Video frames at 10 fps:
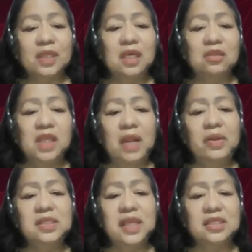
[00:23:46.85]
that there
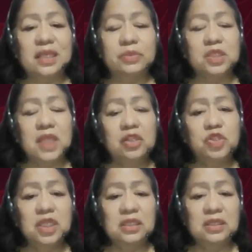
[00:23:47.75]
is a
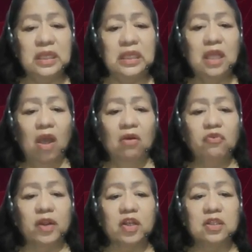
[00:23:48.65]
substantial need
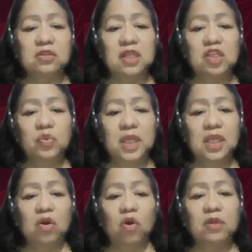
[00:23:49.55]
for
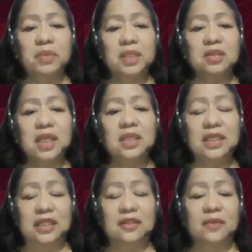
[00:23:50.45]
continuing or
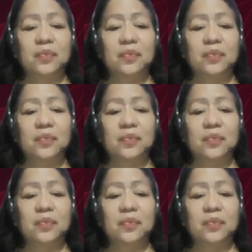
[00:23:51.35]
maintaining it,